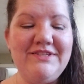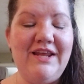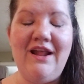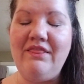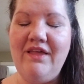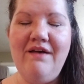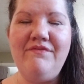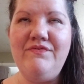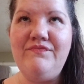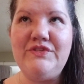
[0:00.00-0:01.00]
And I love
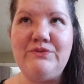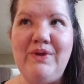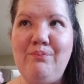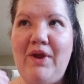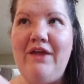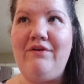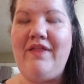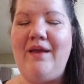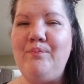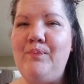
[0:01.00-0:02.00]
sweetbread or
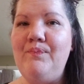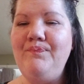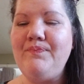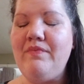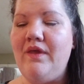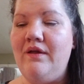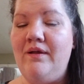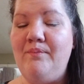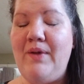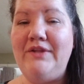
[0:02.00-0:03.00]
like
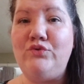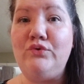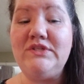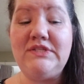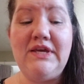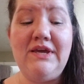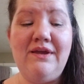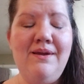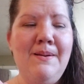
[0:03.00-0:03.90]
pan dulce.